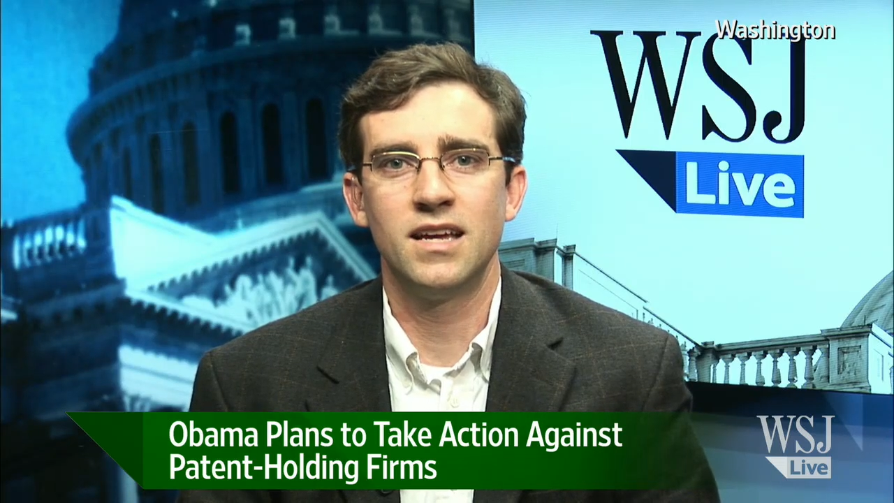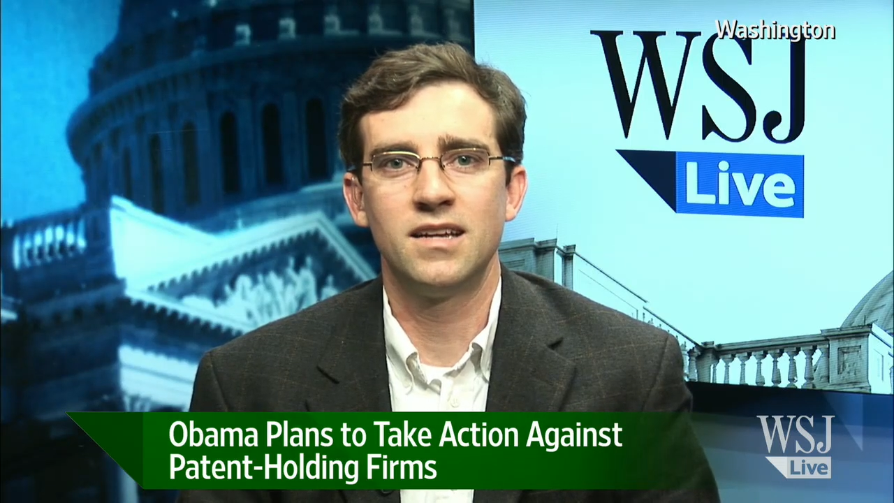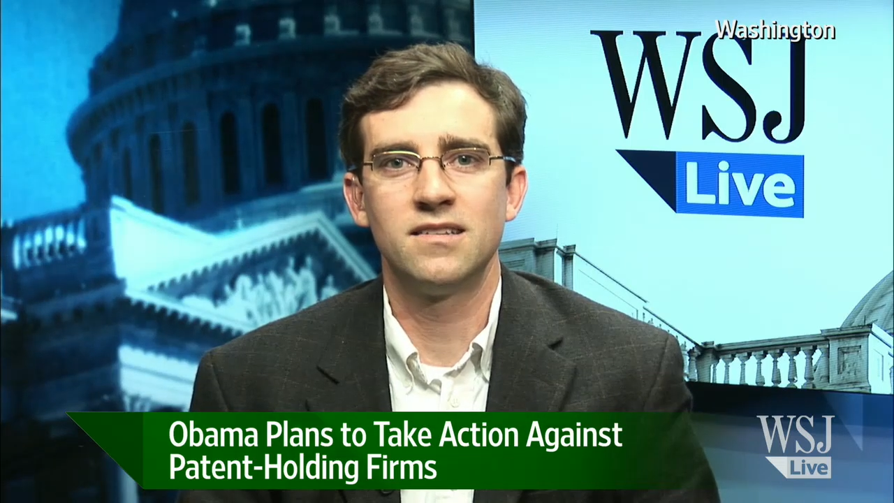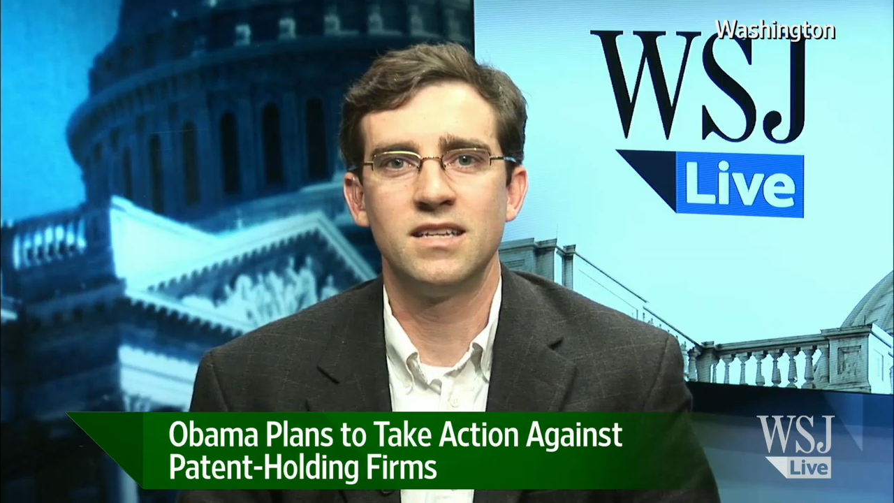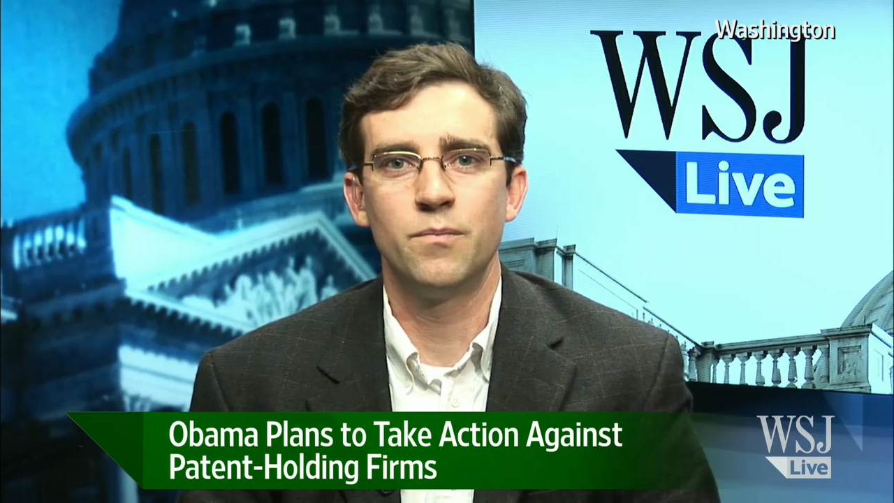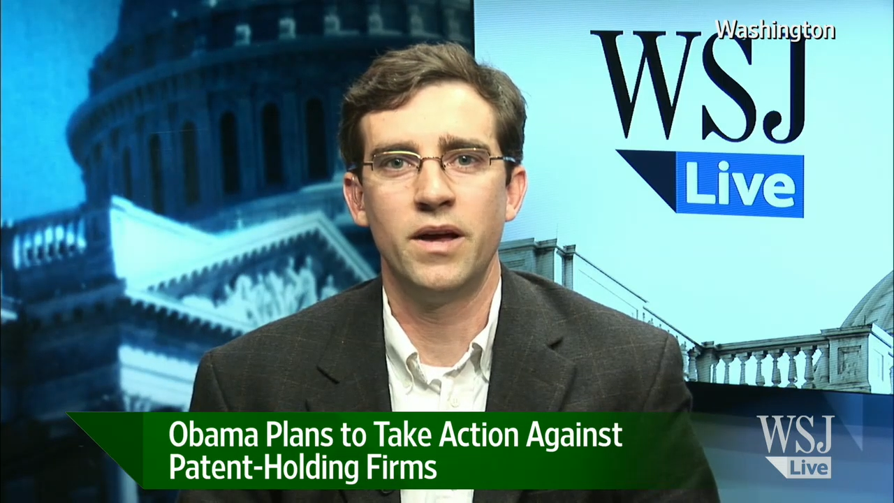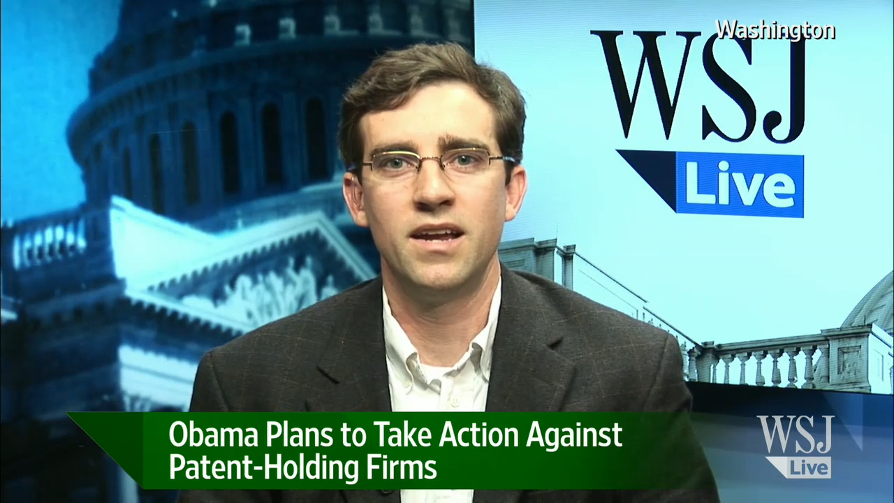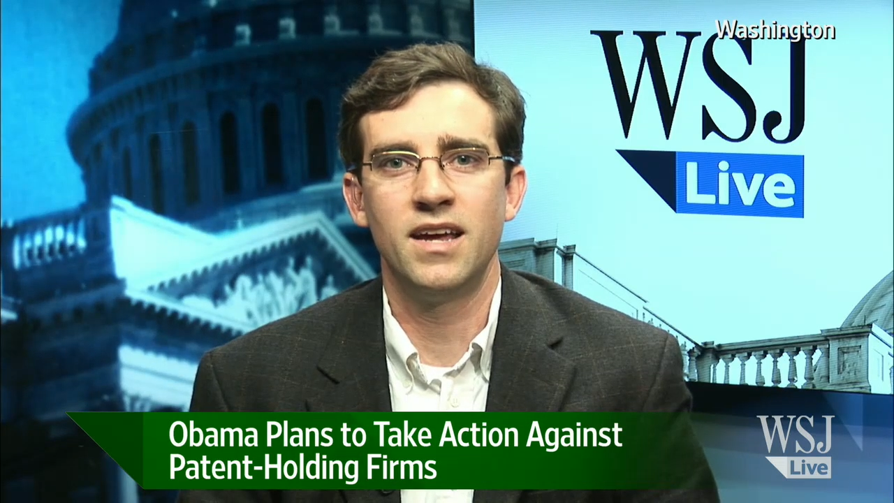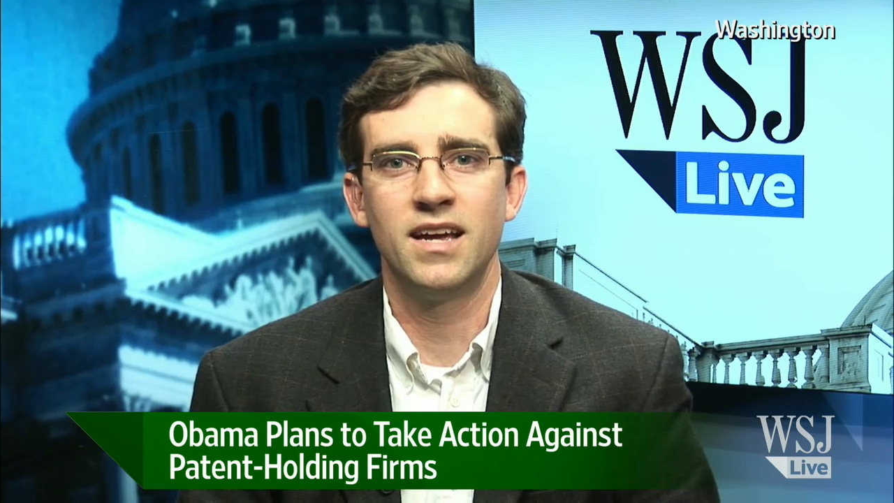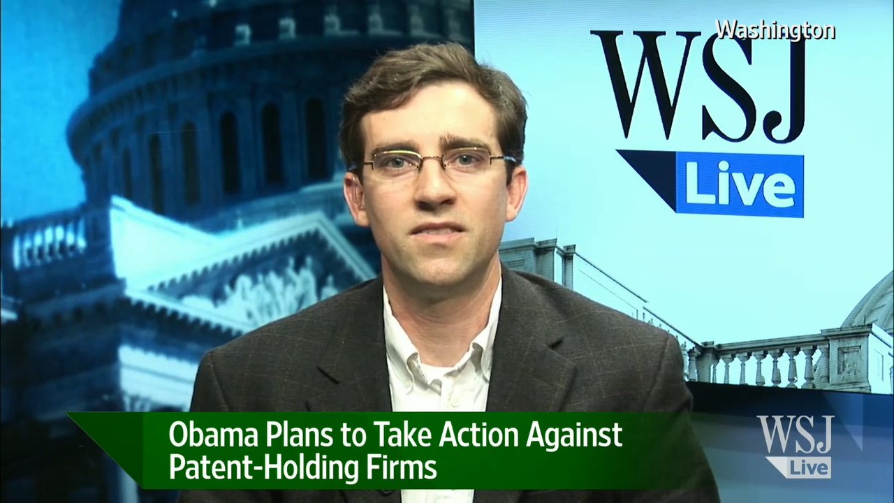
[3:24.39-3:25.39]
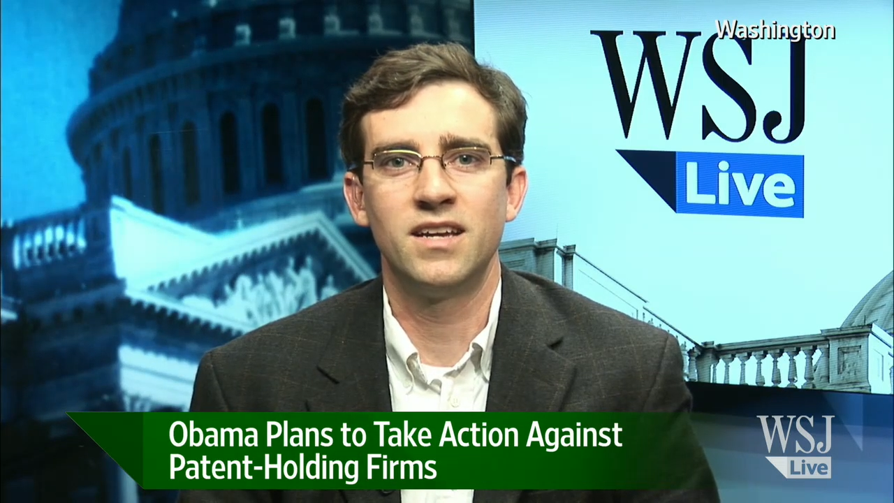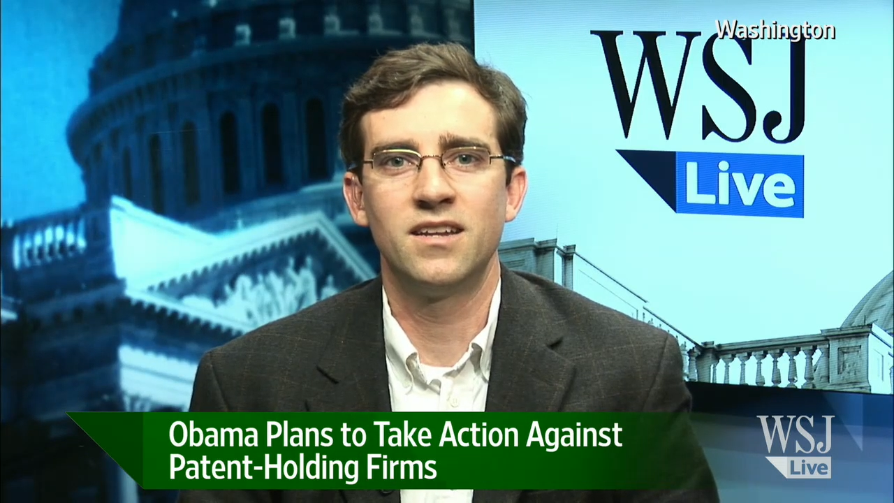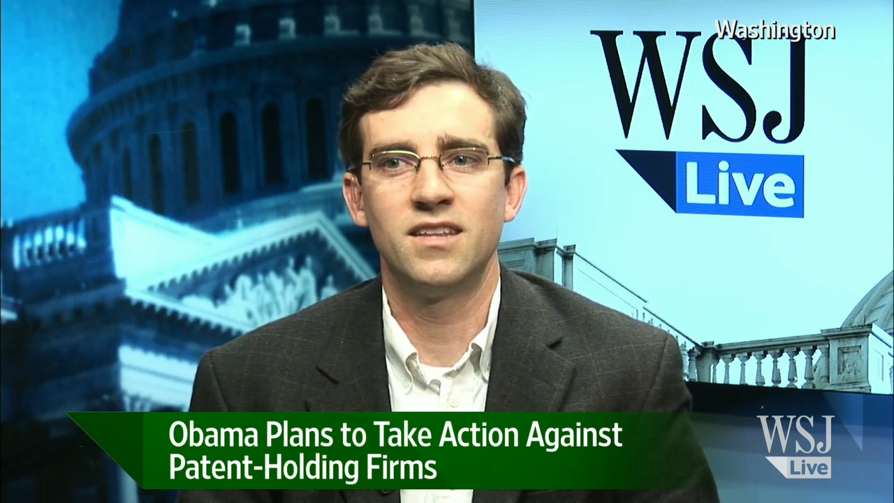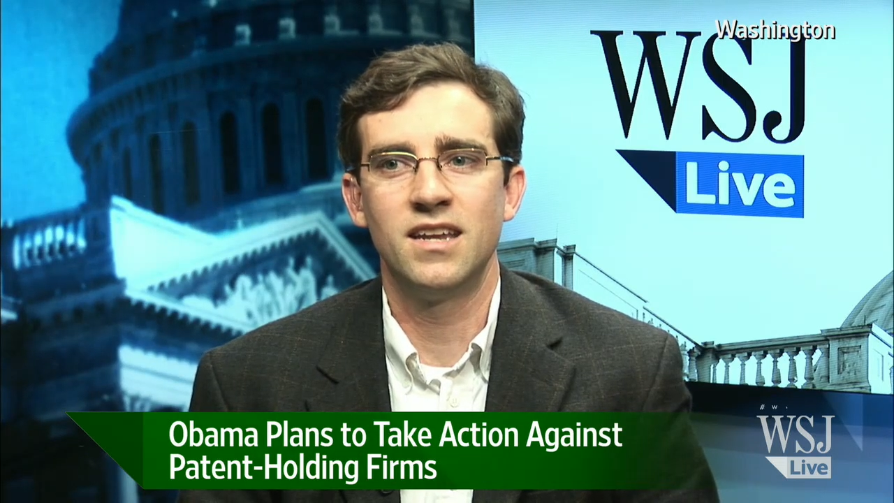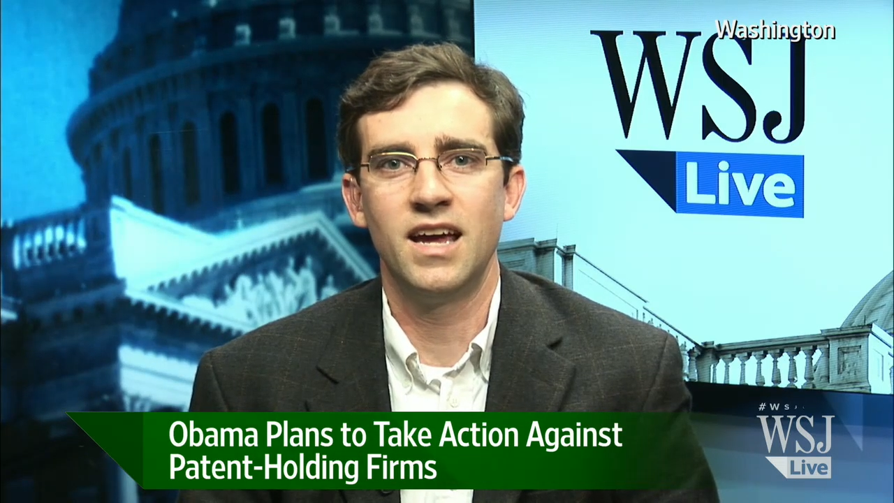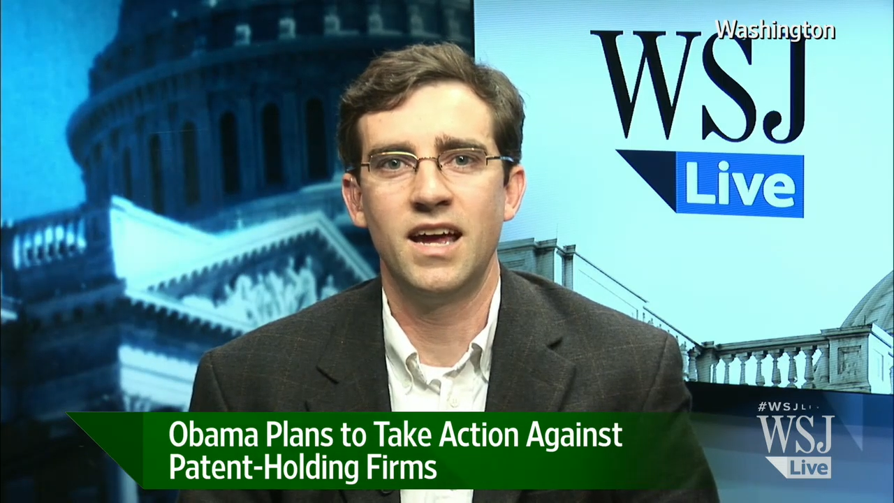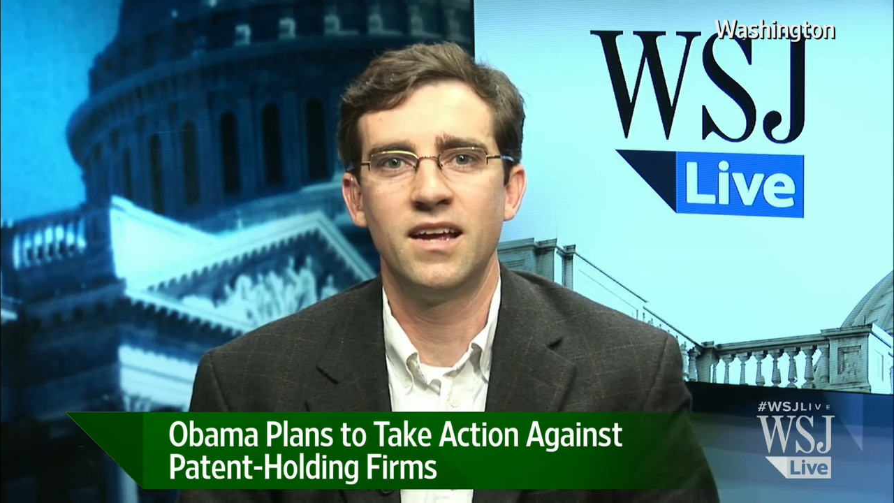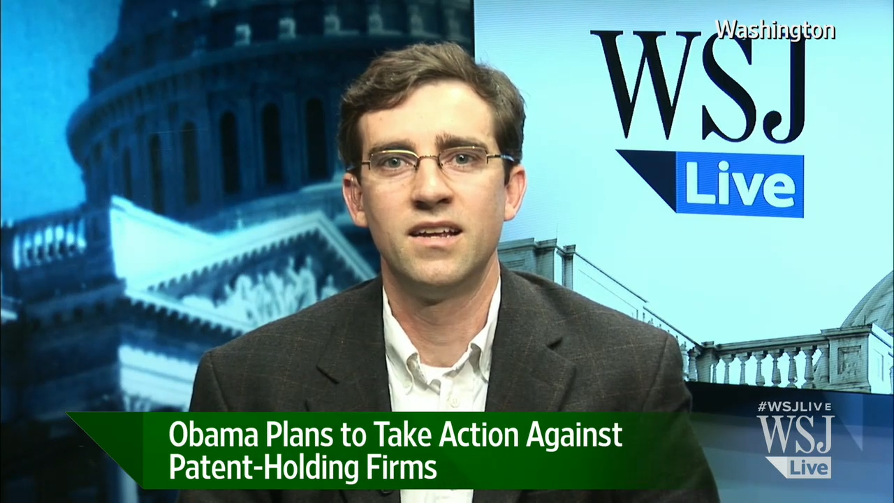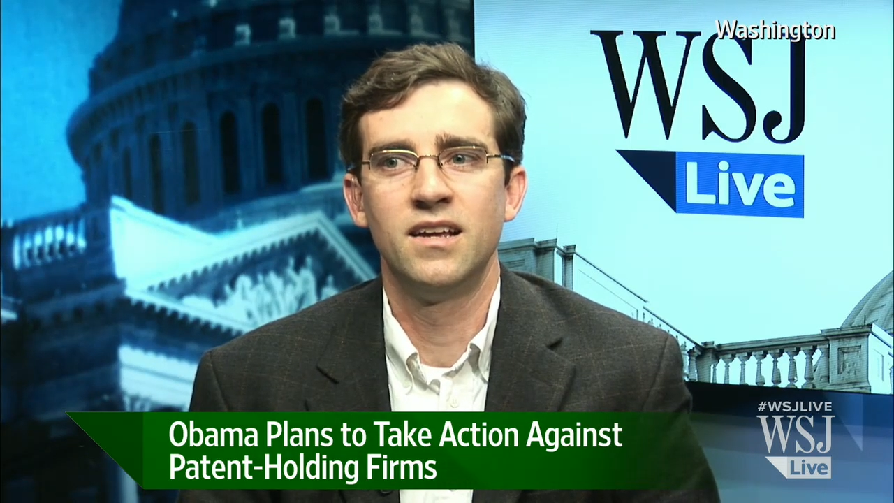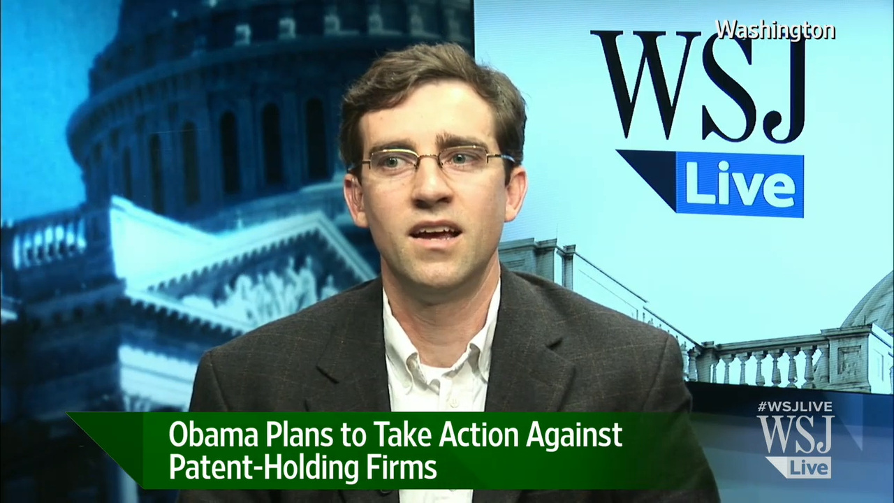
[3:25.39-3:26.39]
they could see a payday at the end of the day